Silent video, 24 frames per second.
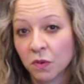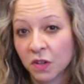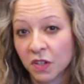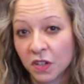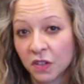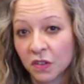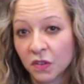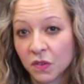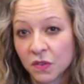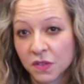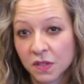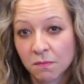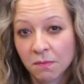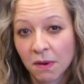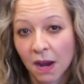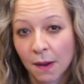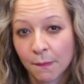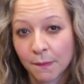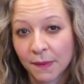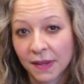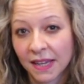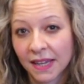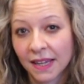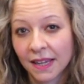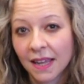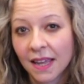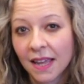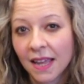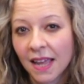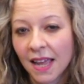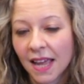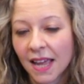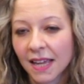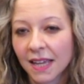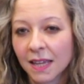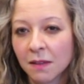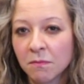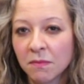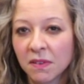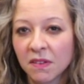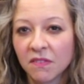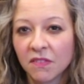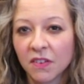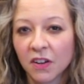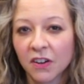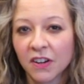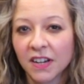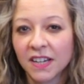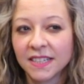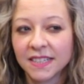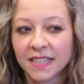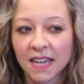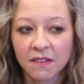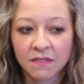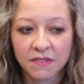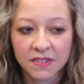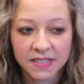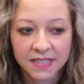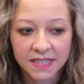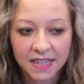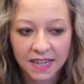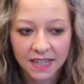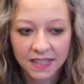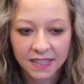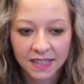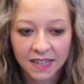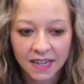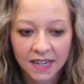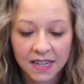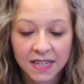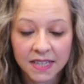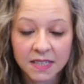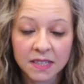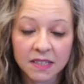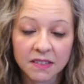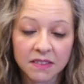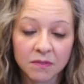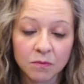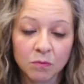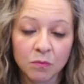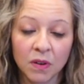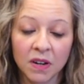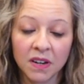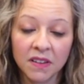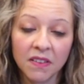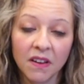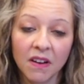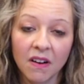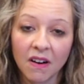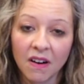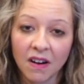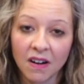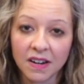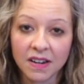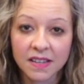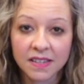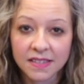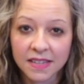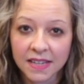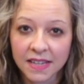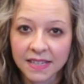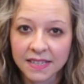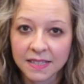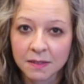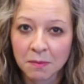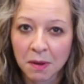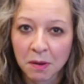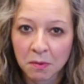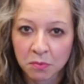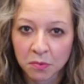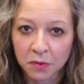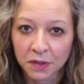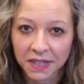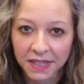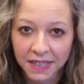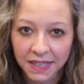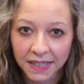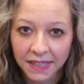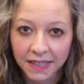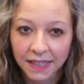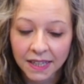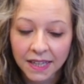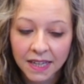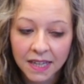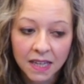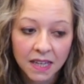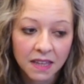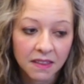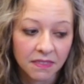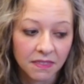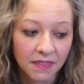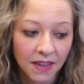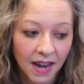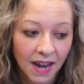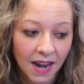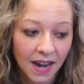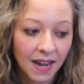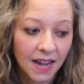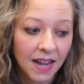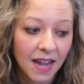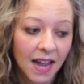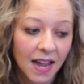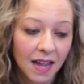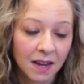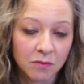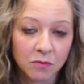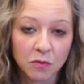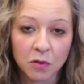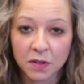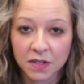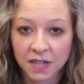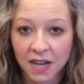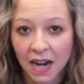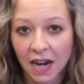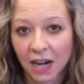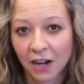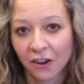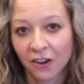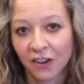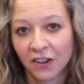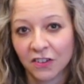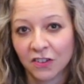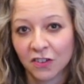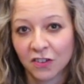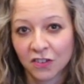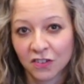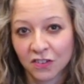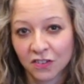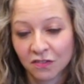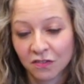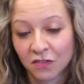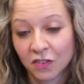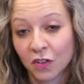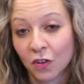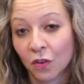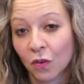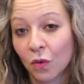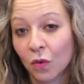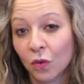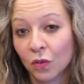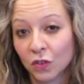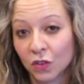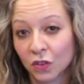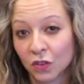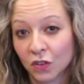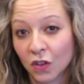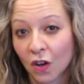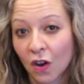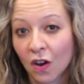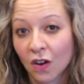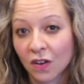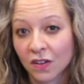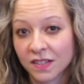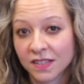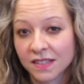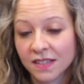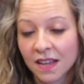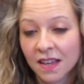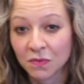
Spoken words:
you lose a puppy, it can be very devastating, and it's one of the hardest things about breeding. That and retiring your older dogs.